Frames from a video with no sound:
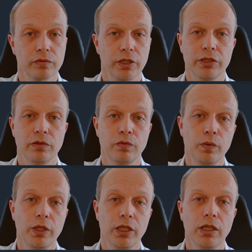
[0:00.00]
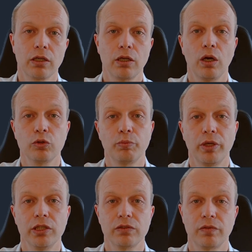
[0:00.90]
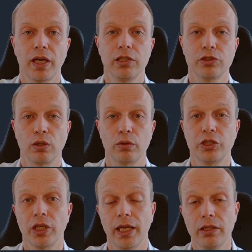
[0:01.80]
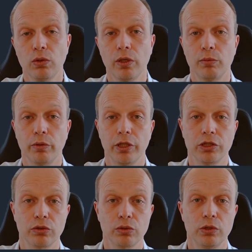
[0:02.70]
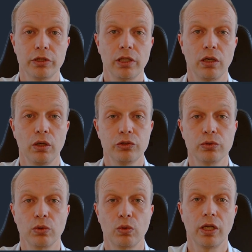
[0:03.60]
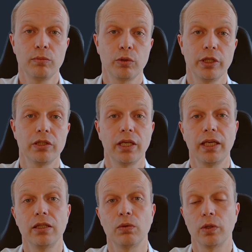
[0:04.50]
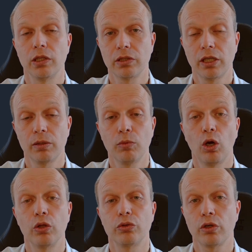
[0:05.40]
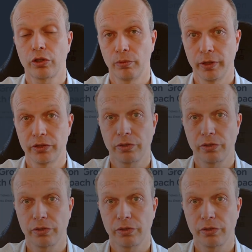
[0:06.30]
is a free cloud-based file storage and collaboration tool that allows you to collaborate in real time on documents.